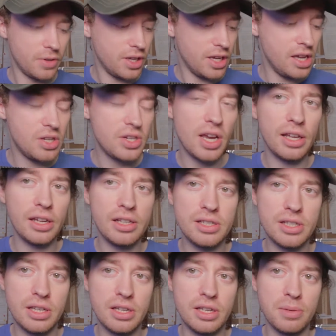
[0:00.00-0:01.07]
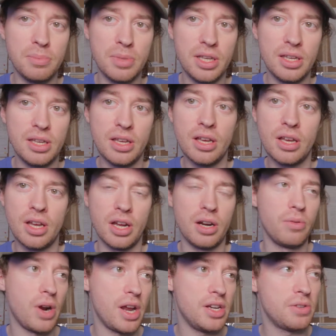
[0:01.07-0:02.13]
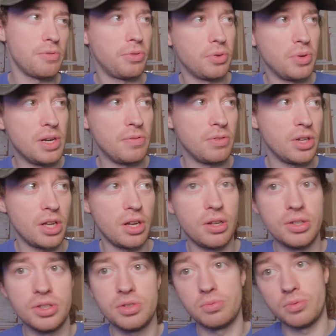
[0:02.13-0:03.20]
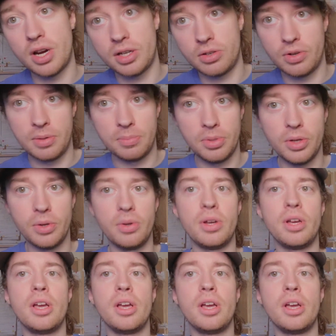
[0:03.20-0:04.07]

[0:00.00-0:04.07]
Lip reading: each LED can be arranged with 3 different colors, red, green, and blue.